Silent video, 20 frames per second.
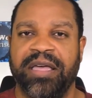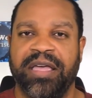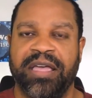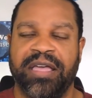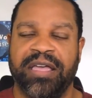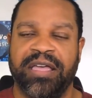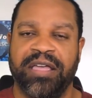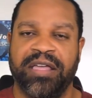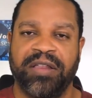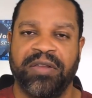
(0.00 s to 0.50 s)

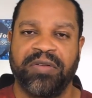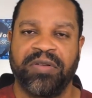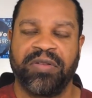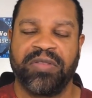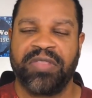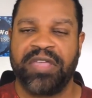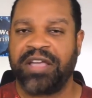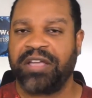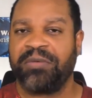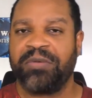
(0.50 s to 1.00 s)

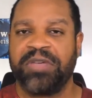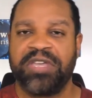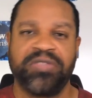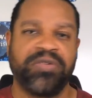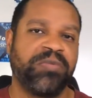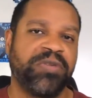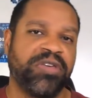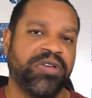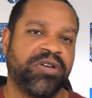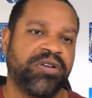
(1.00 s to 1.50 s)
And that can
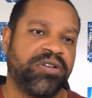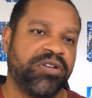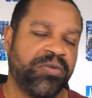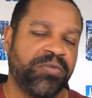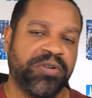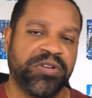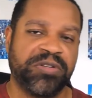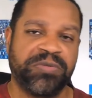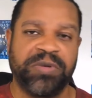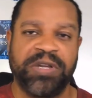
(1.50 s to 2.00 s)
either be a
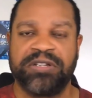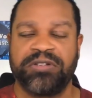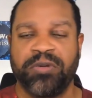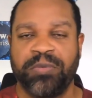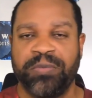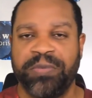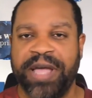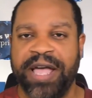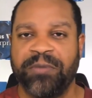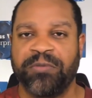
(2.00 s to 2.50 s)
good response
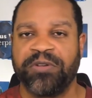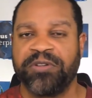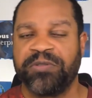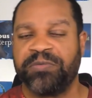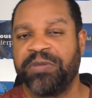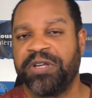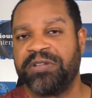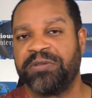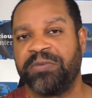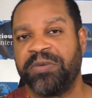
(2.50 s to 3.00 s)
or bad
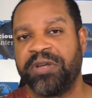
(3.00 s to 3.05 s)
response.